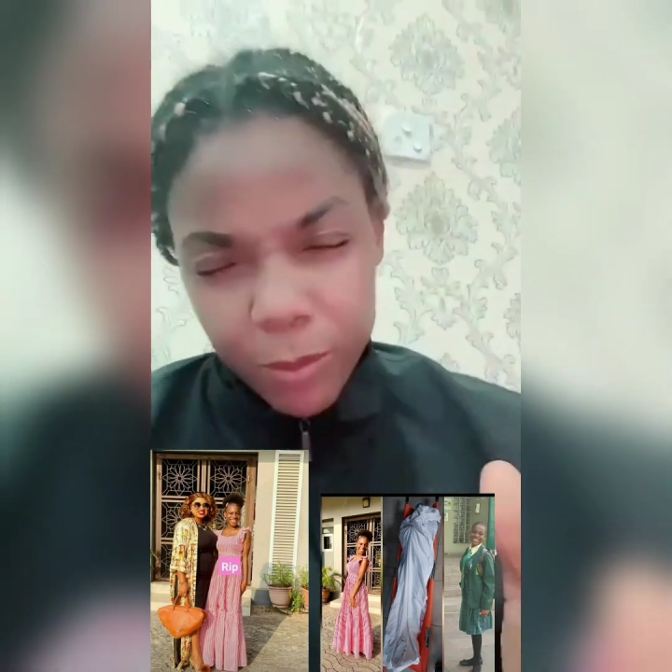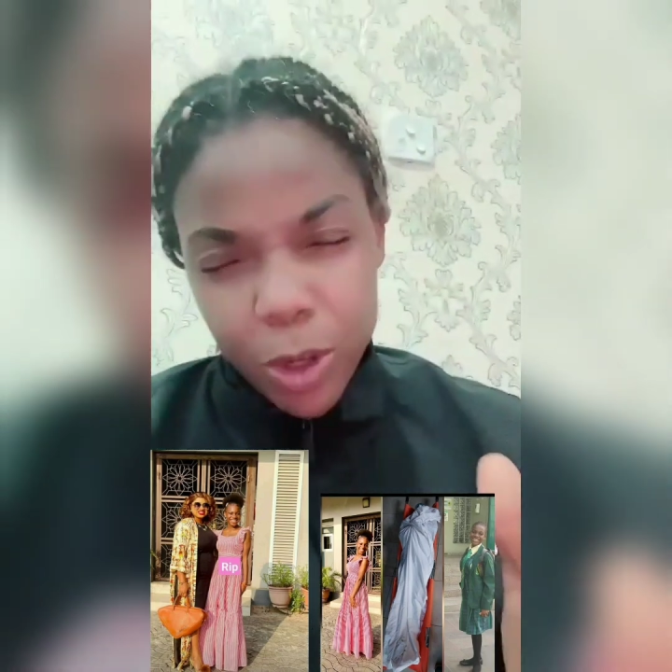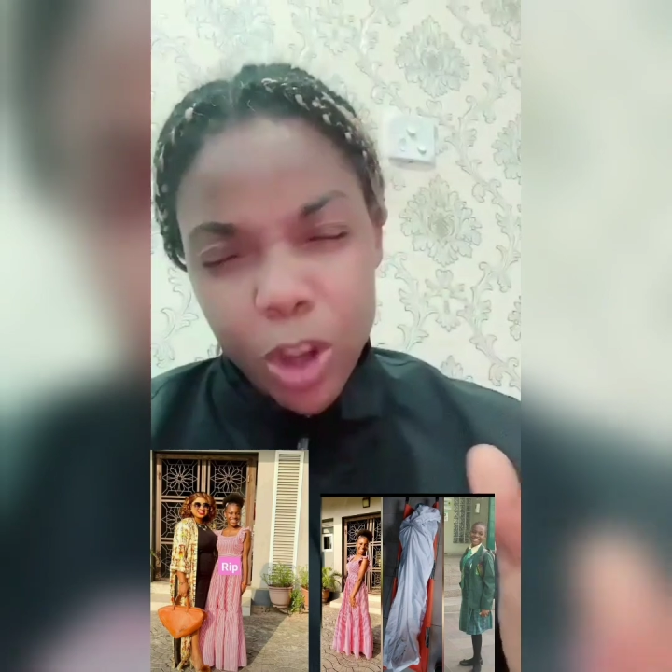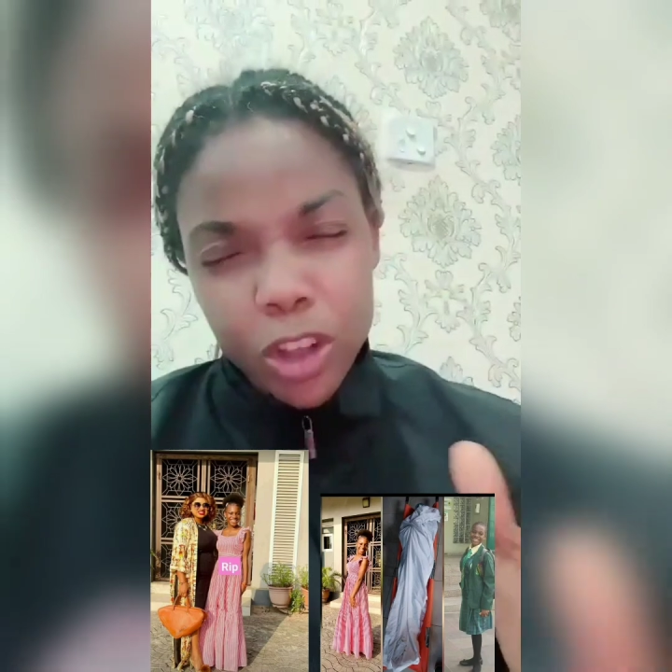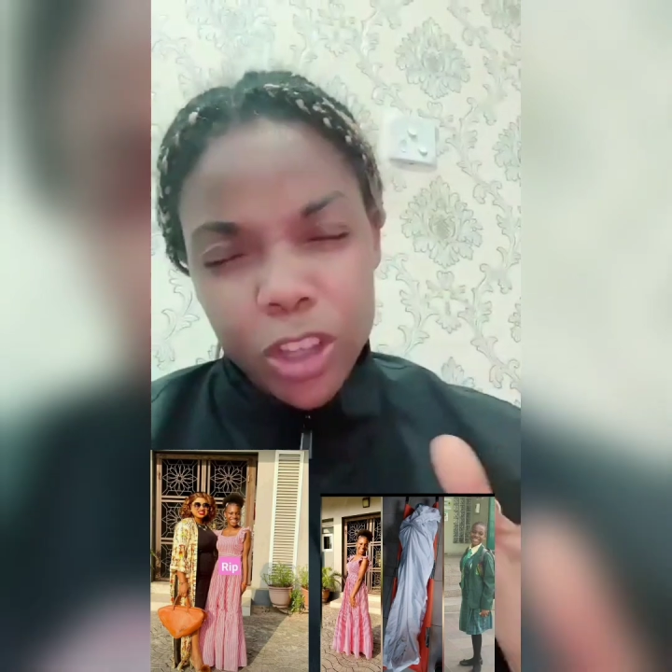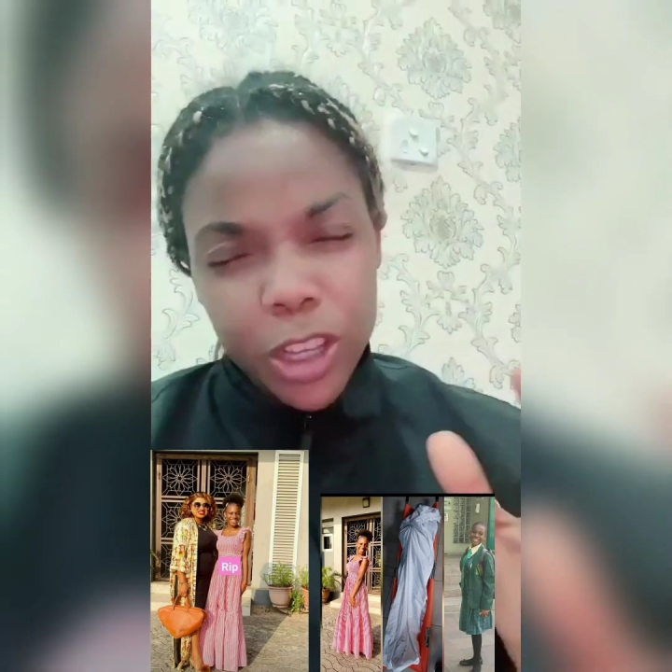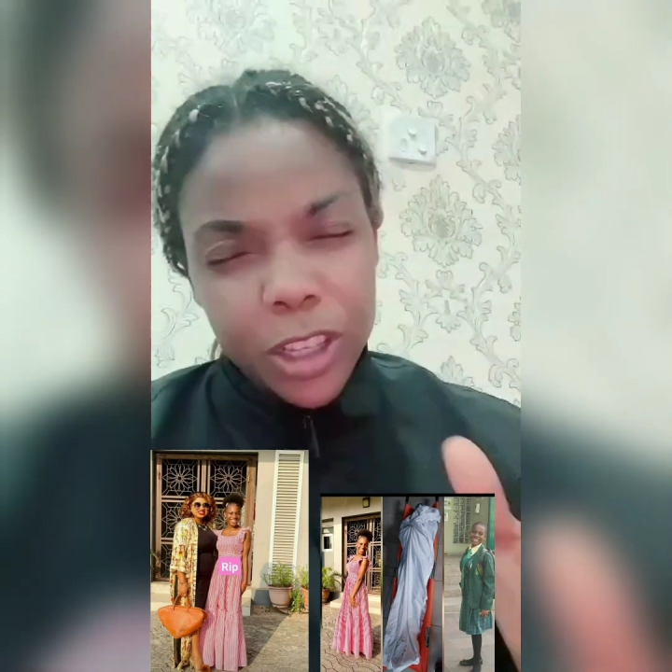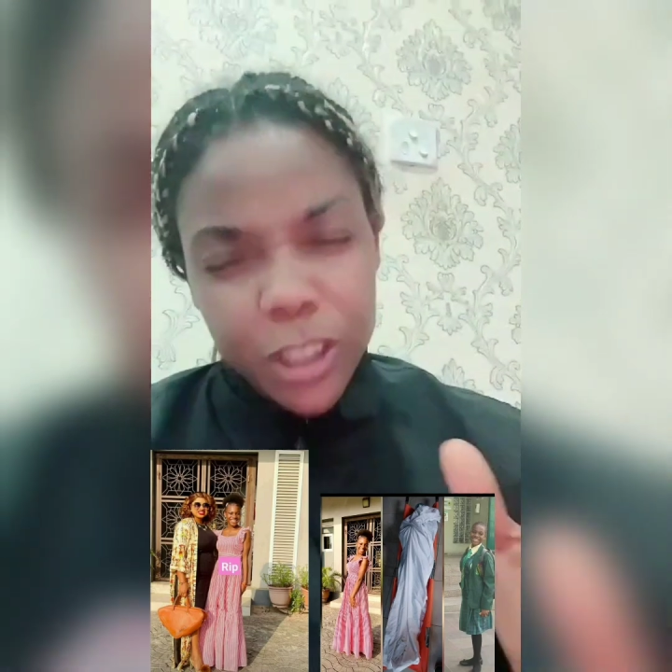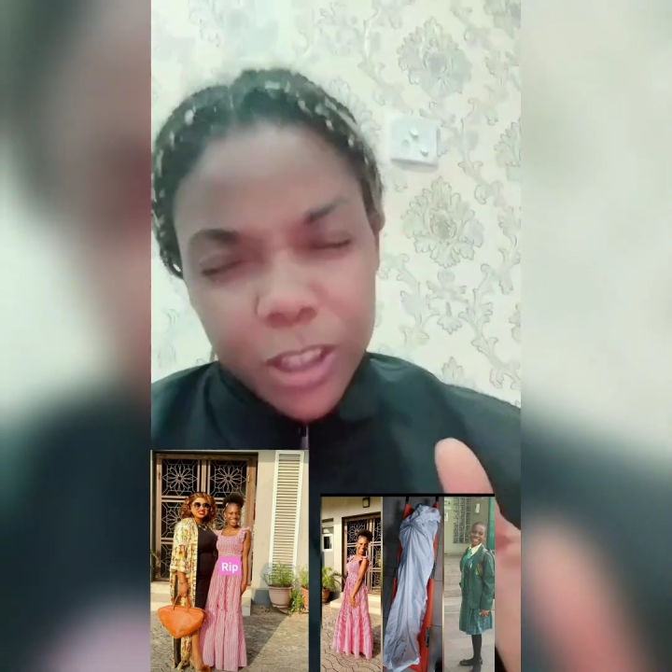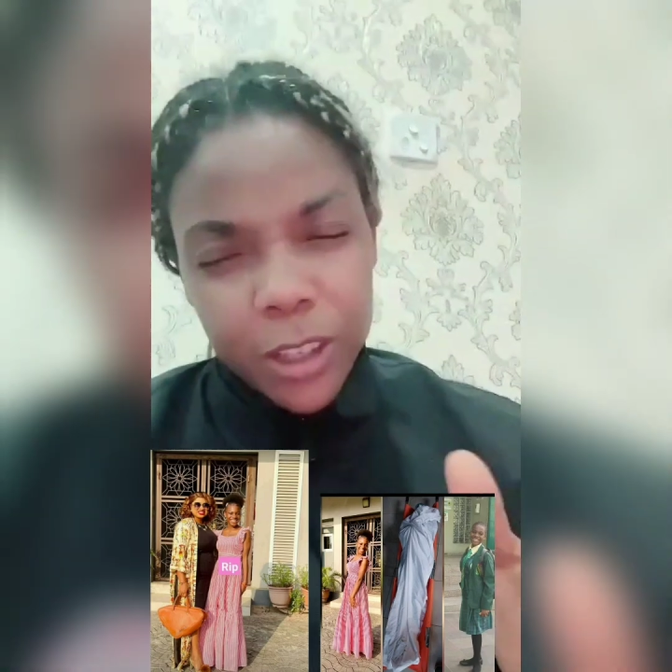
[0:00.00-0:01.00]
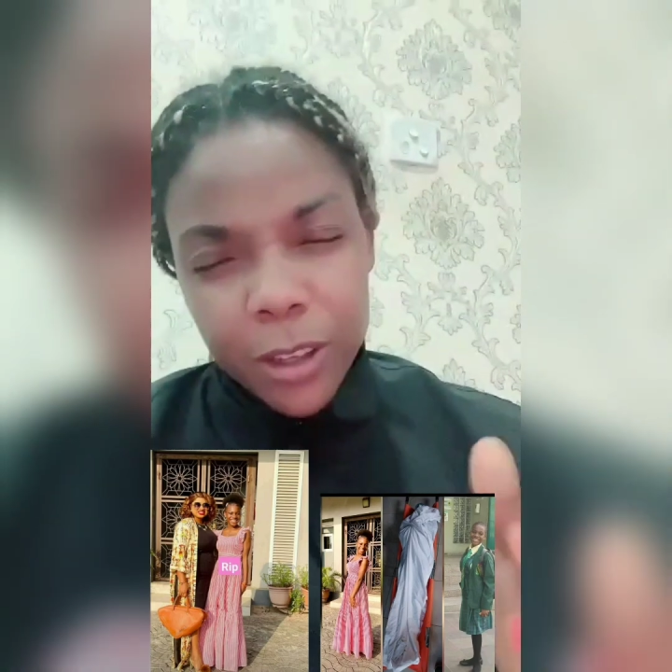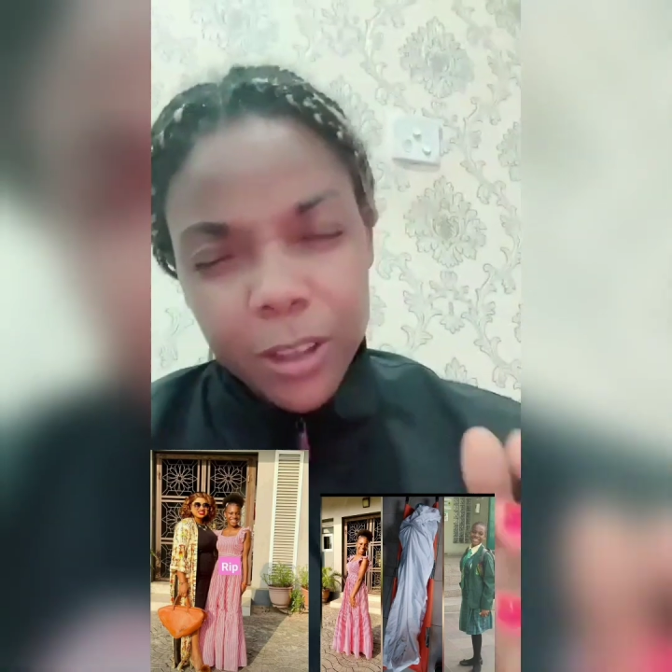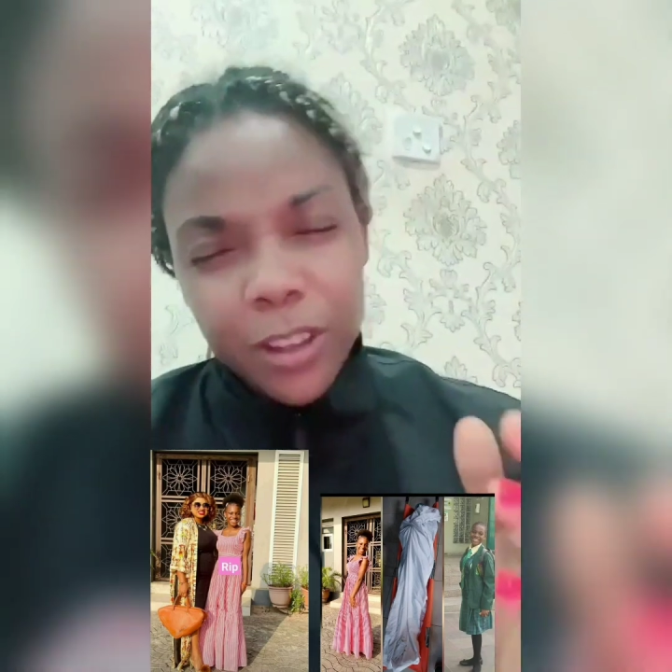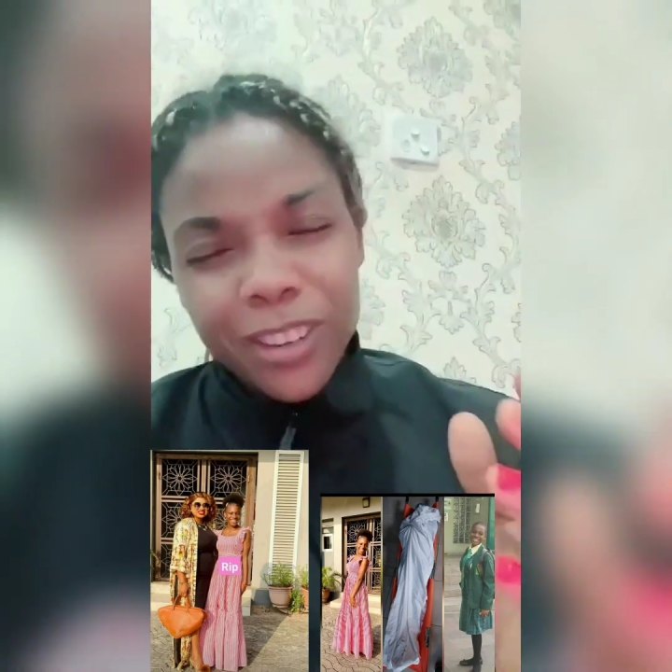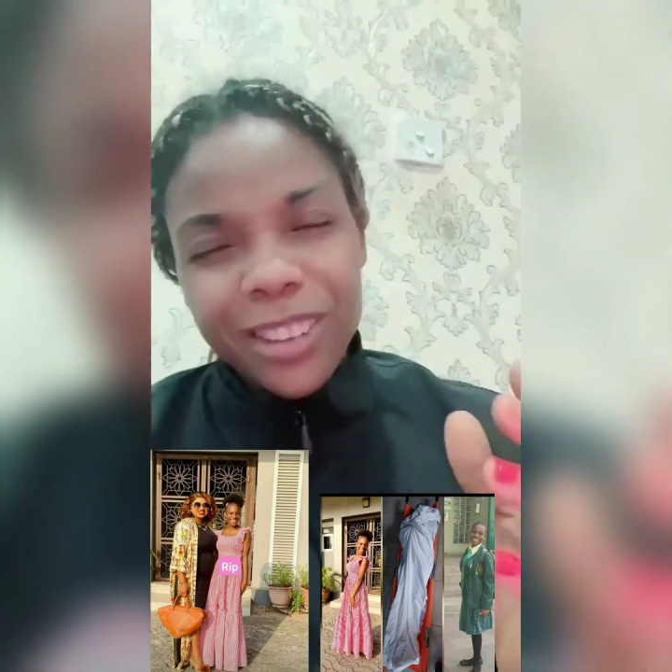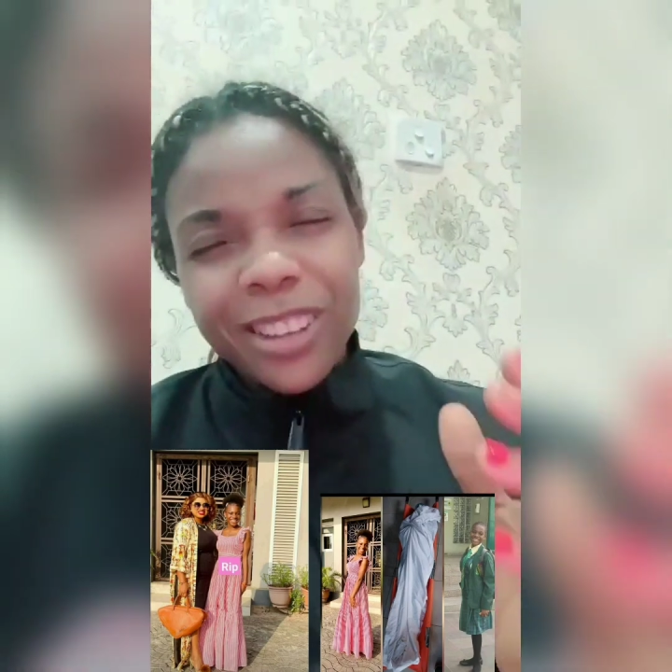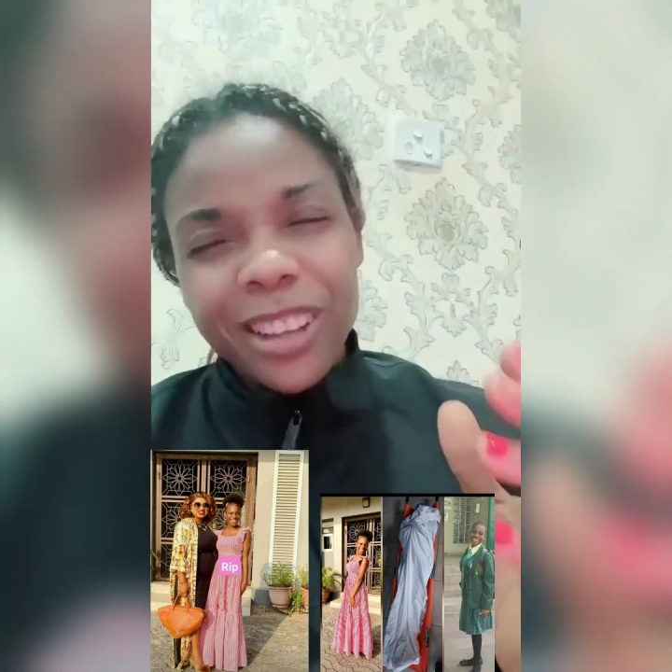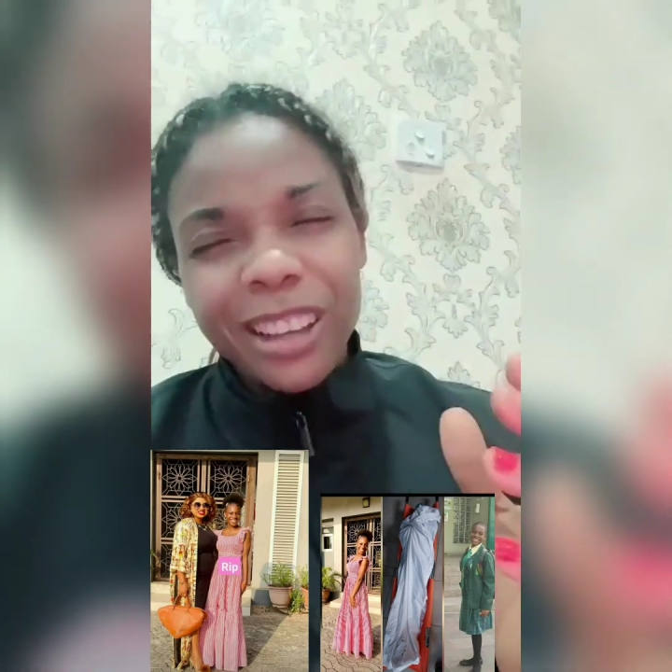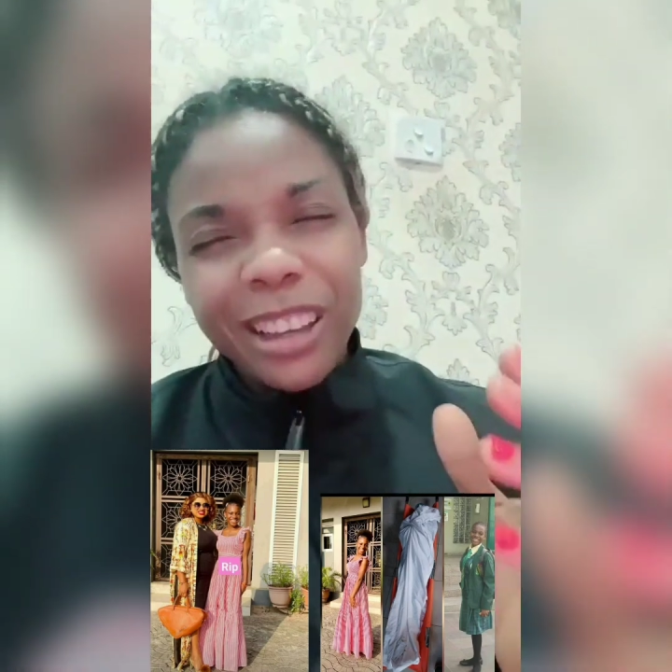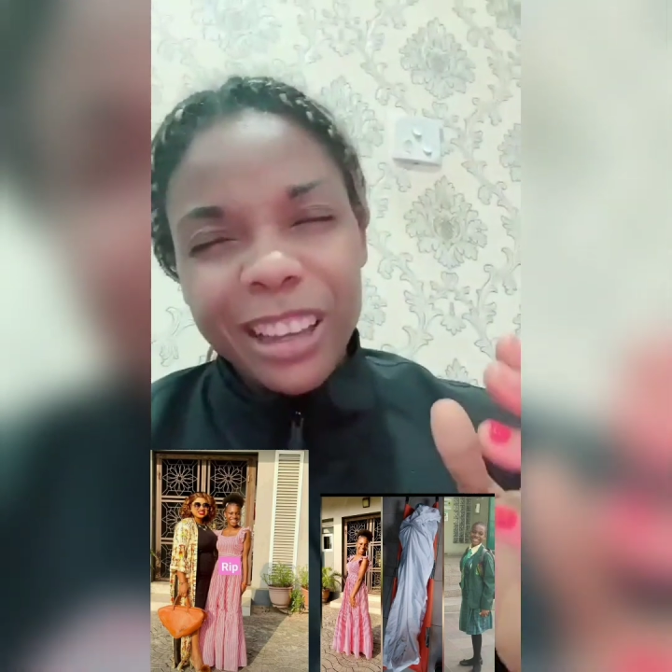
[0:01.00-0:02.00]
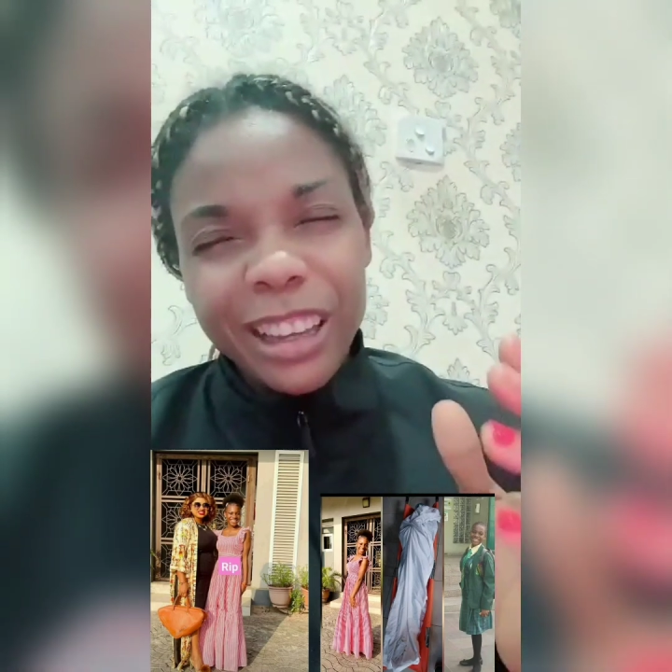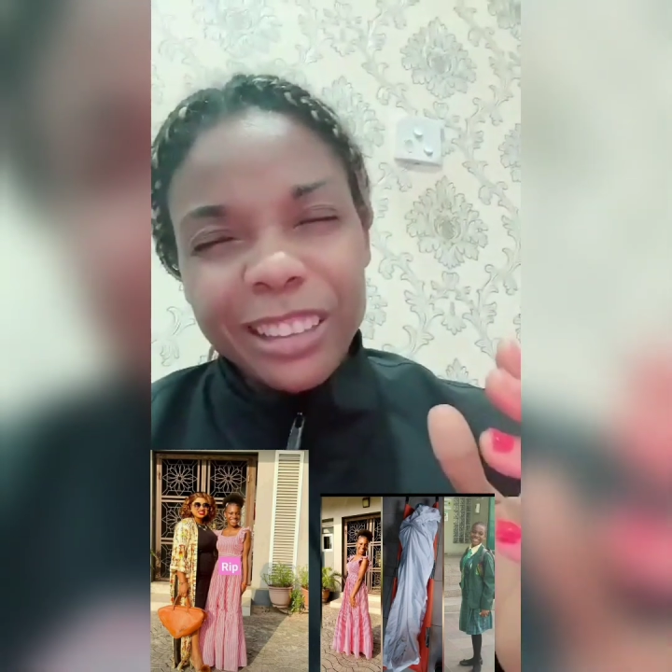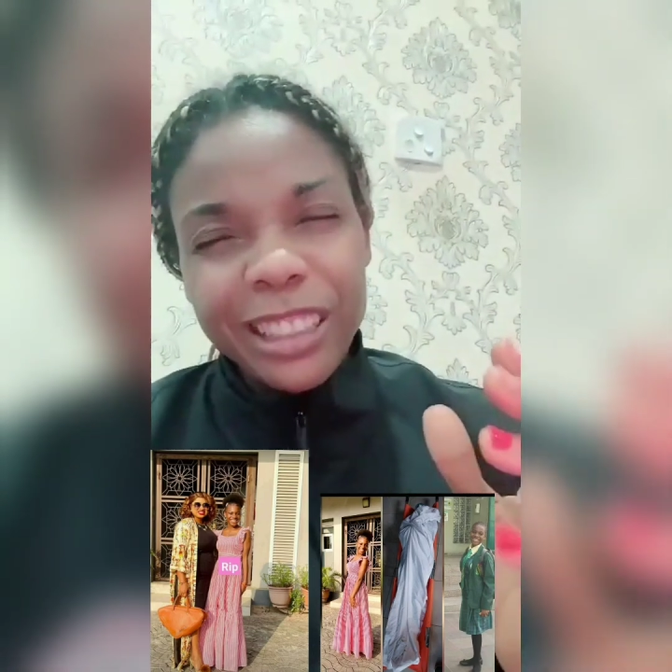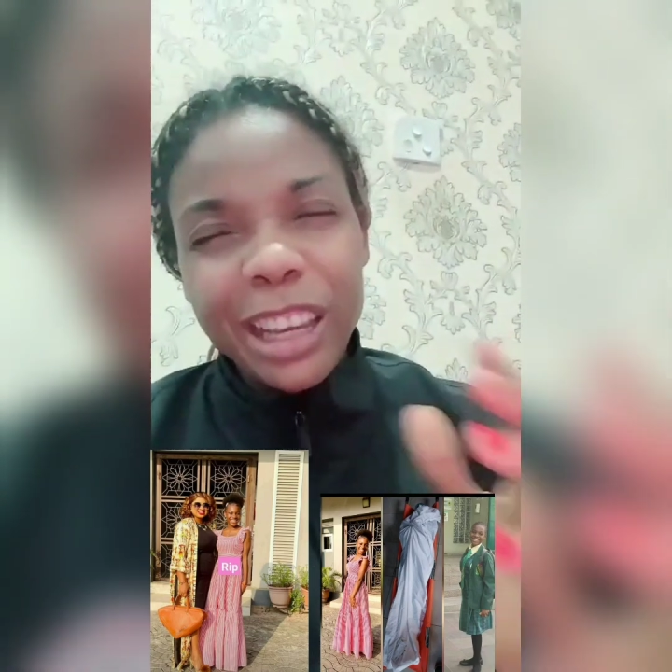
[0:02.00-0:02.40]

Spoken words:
because it's